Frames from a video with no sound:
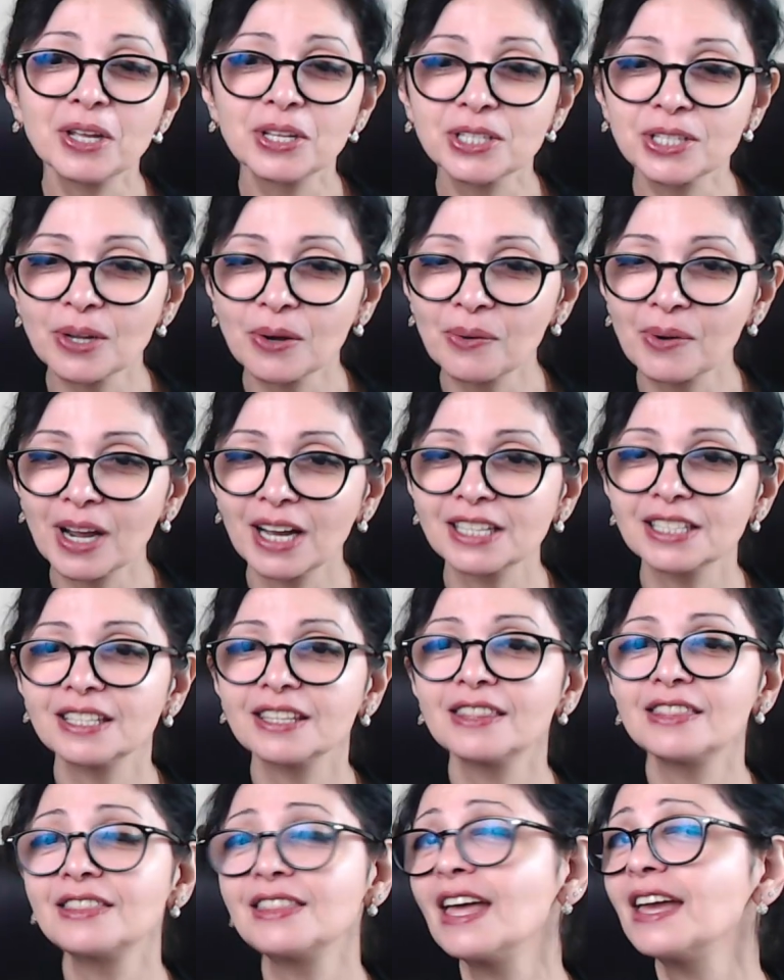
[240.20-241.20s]
So
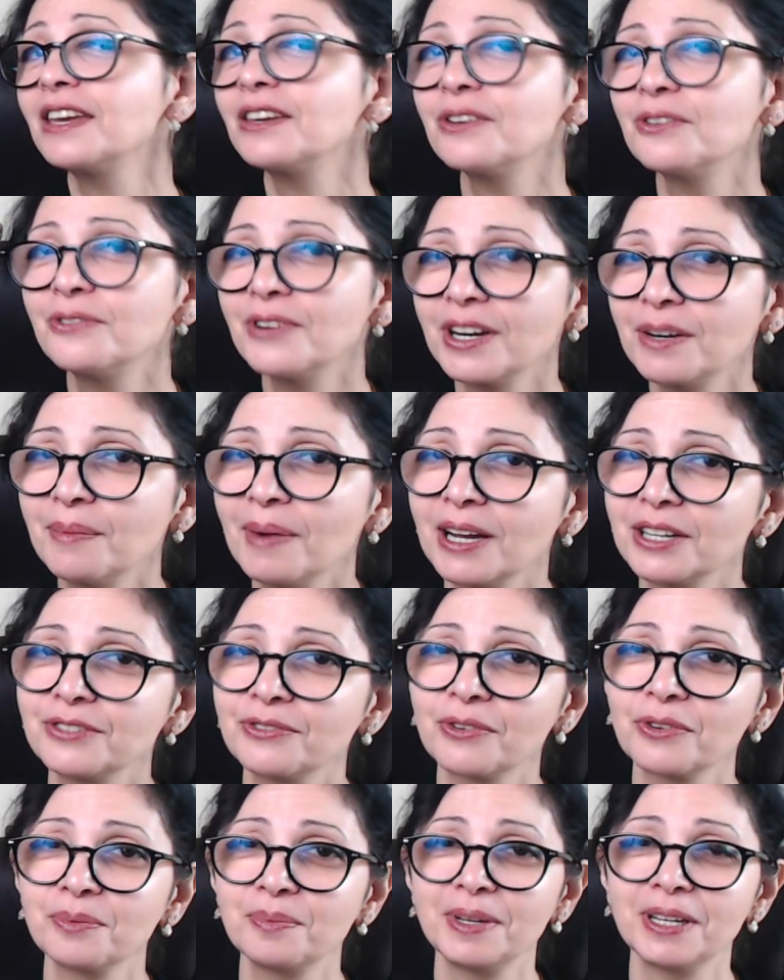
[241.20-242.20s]
guys, thank you very much
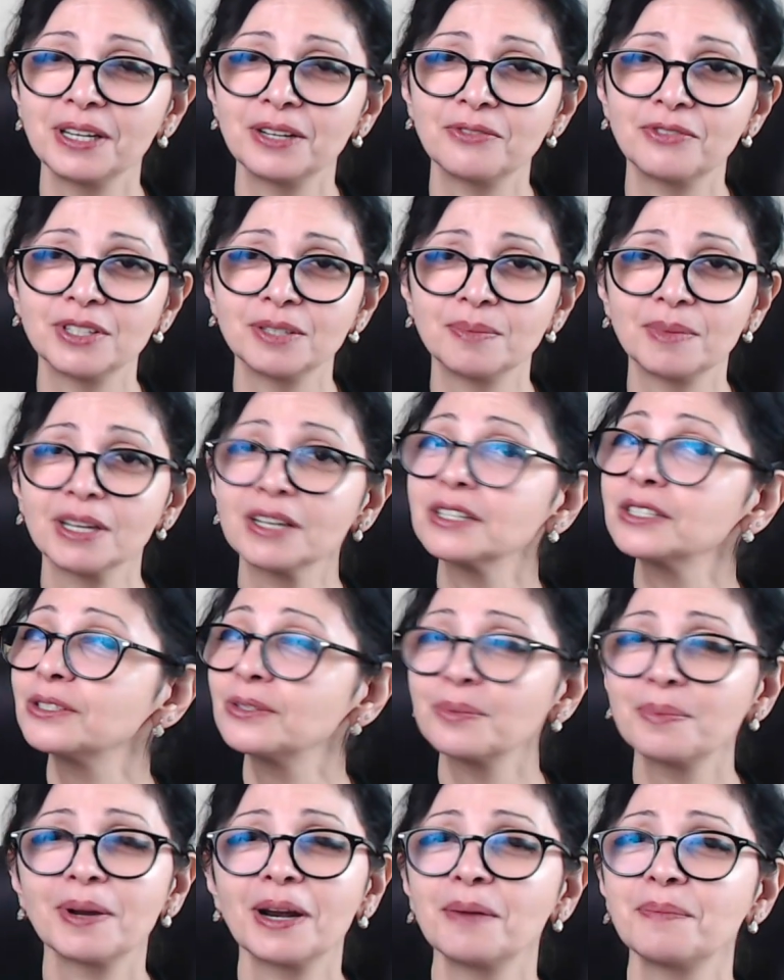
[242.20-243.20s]
for being with me.
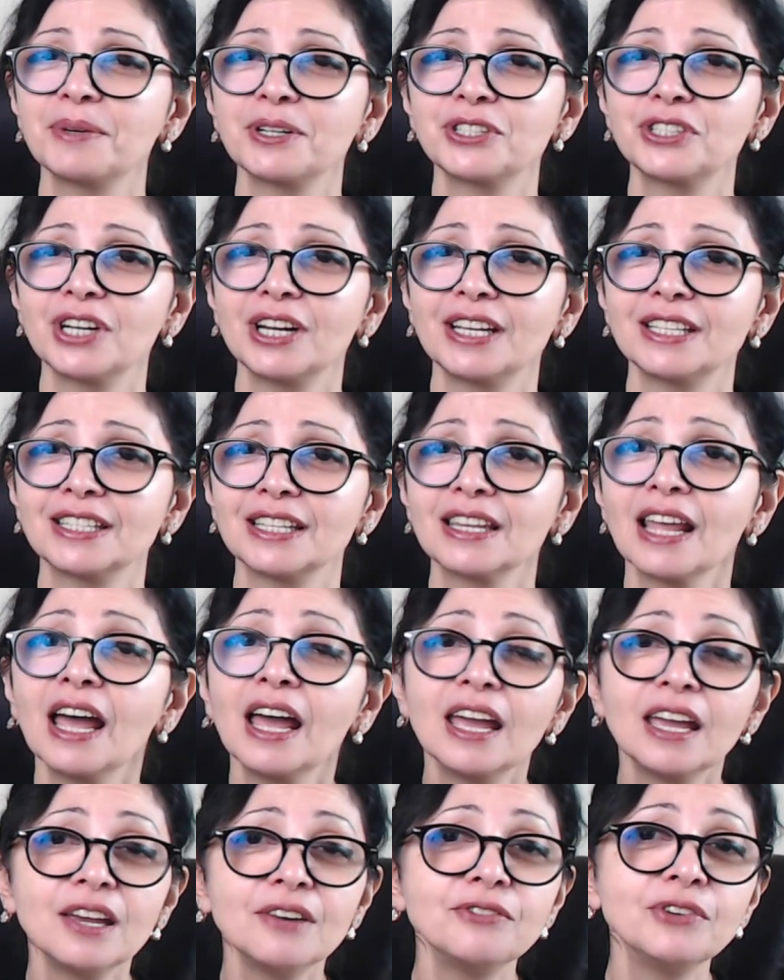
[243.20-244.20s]
Super appreciated.
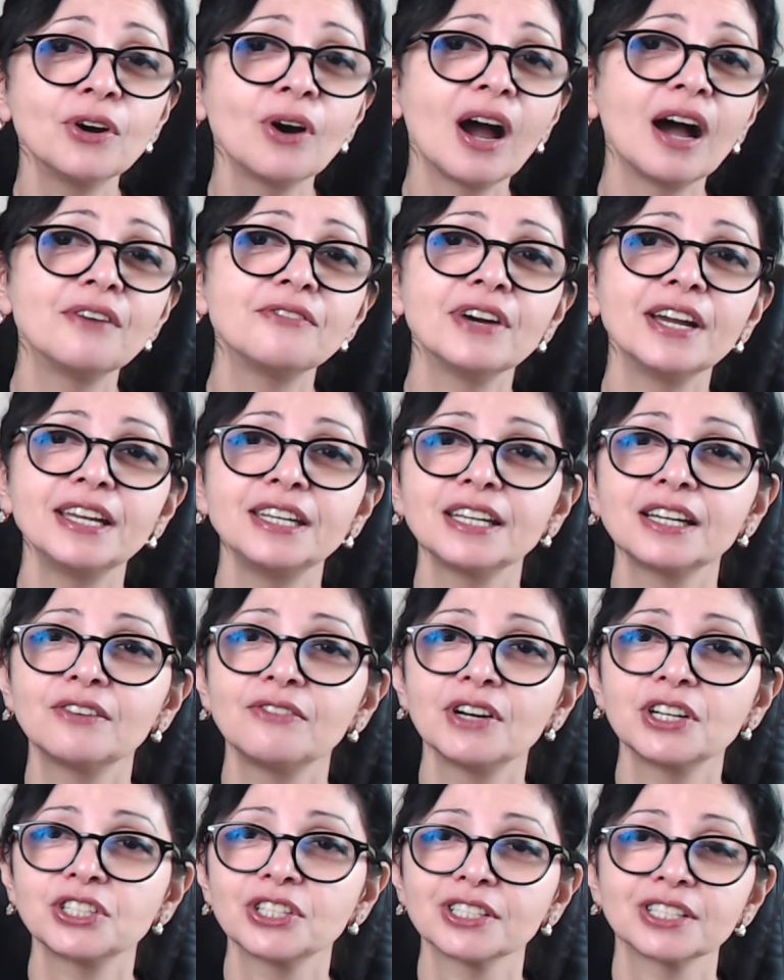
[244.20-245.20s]
If you have any
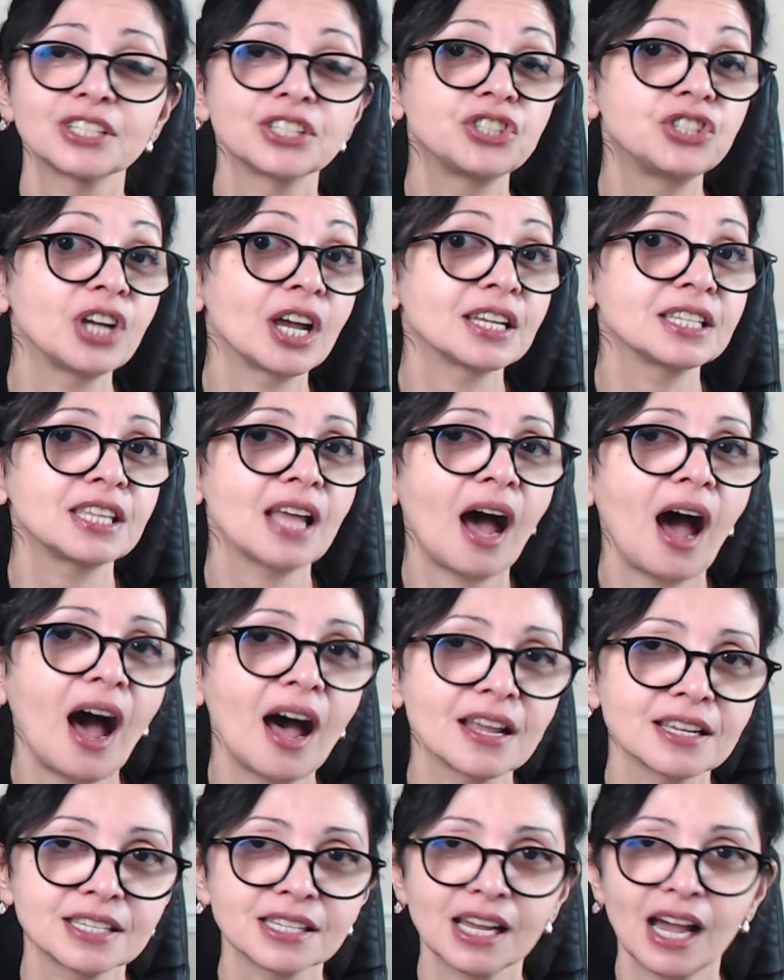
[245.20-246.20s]
questions, just
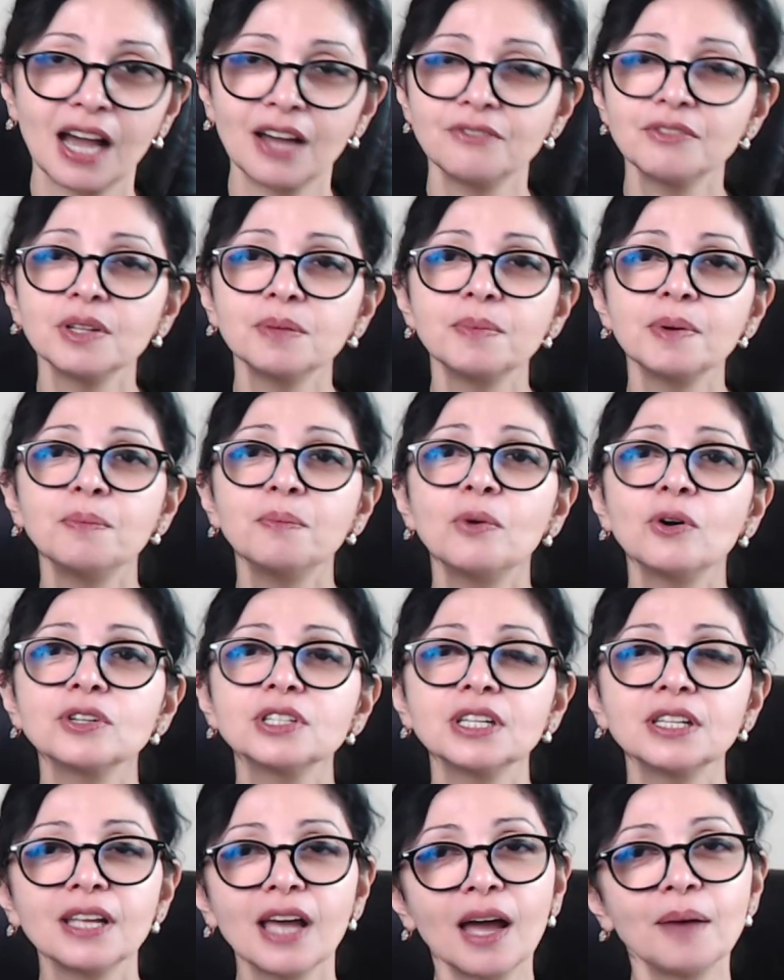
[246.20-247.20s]
ask. I will be more
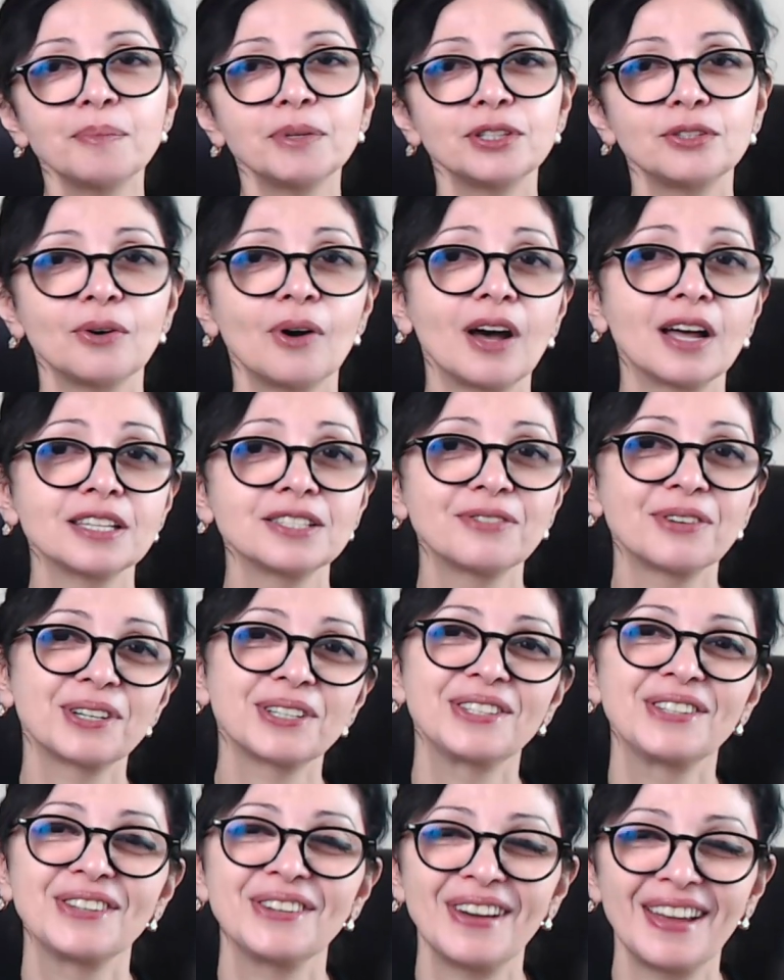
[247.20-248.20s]
than happy to answer
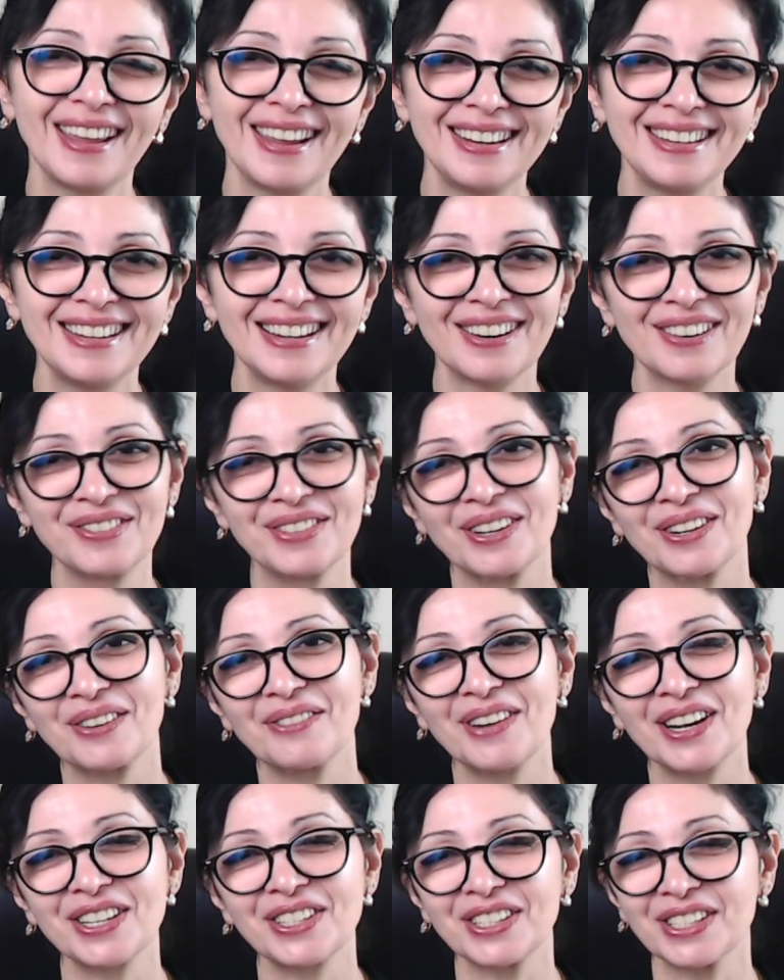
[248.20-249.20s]
to any of your
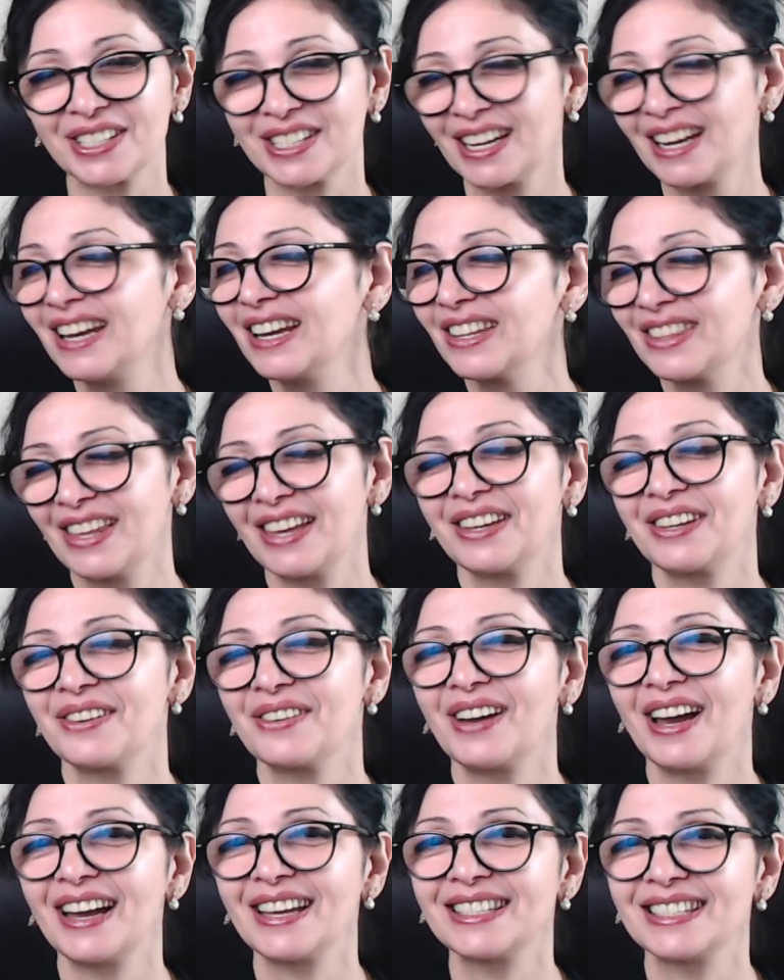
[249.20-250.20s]
questions. Thank
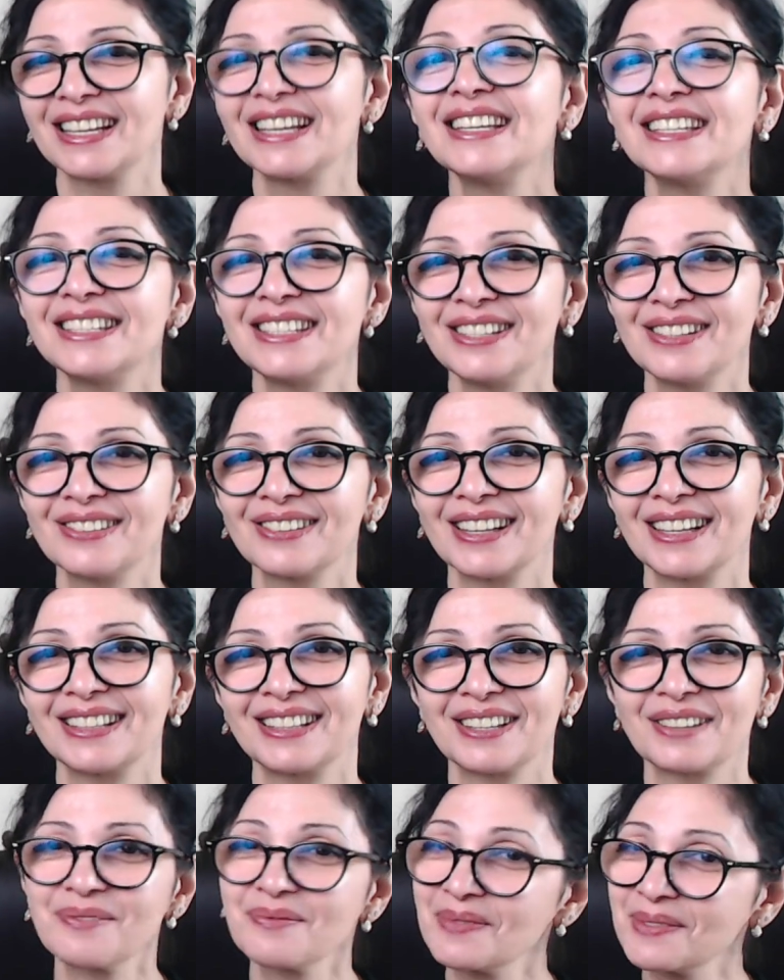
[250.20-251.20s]
you guys. See you
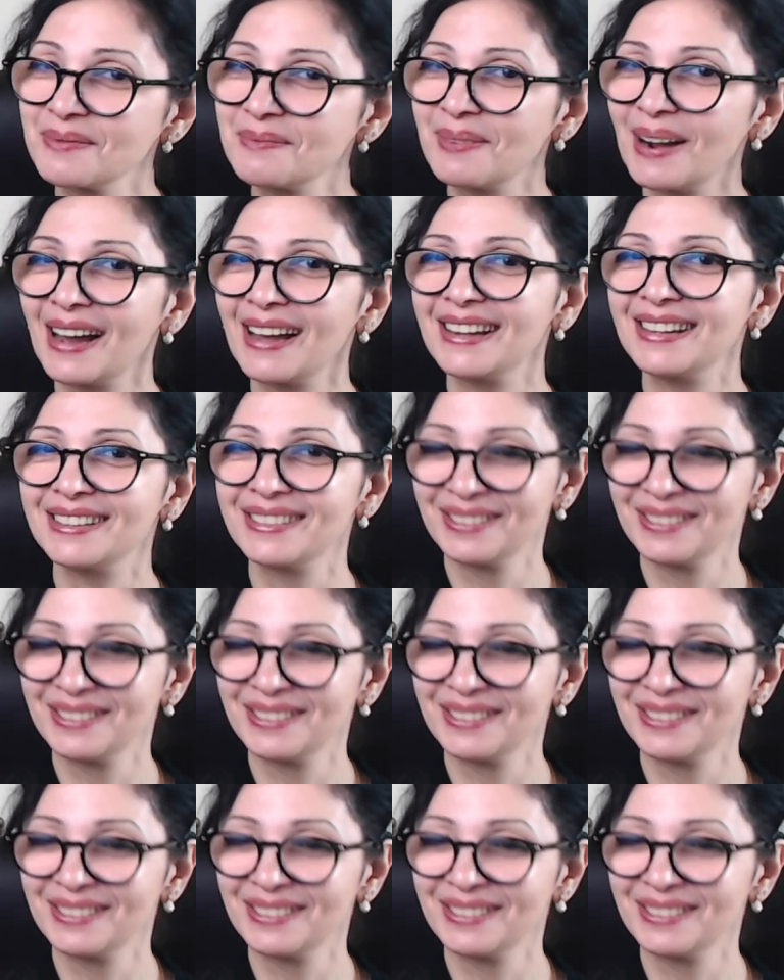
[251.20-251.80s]
later. Bye.